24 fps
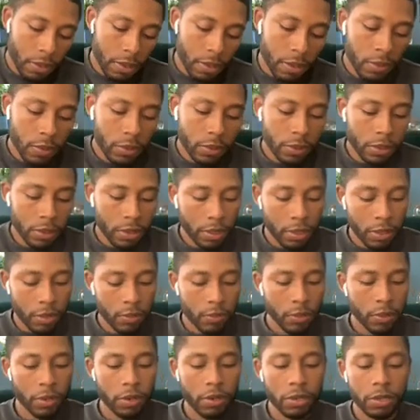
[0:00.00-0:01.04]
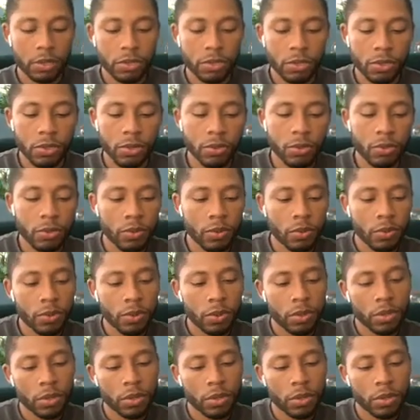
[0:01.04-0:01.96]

What you're gonna end with are two